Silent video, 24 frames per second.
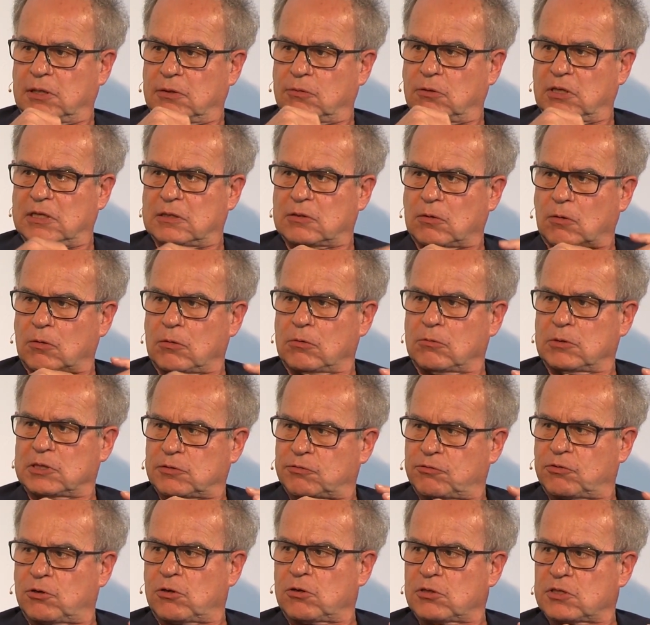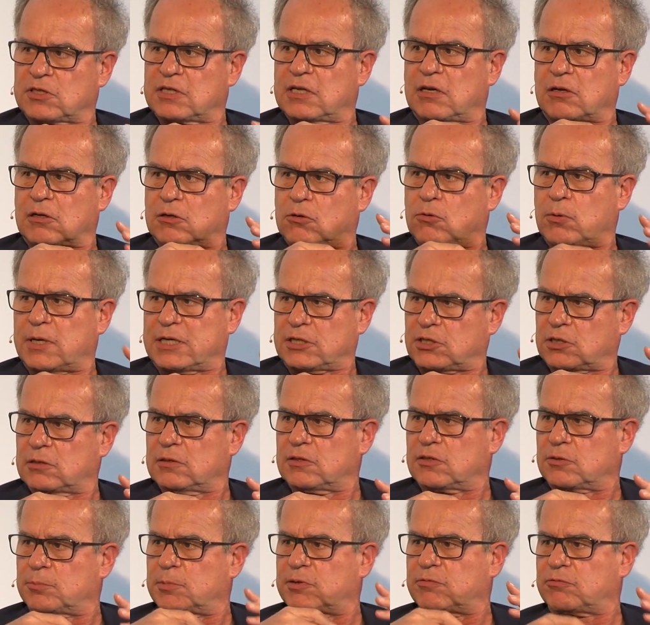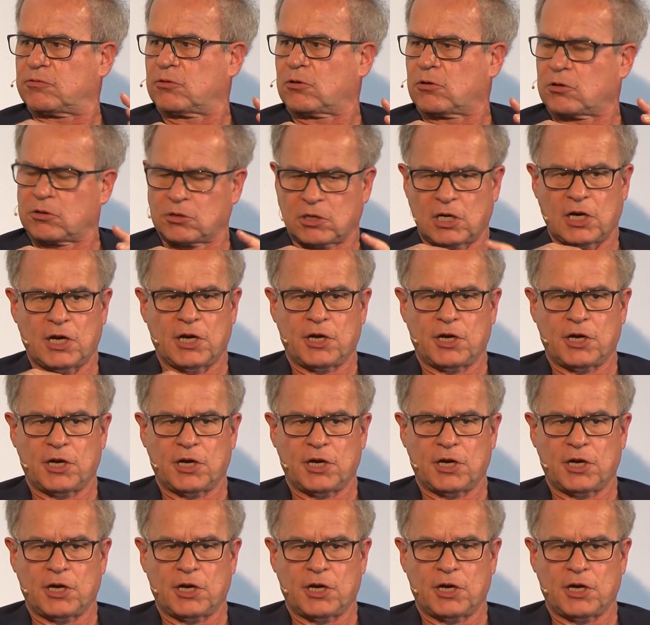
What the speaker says: There's always first there are questions before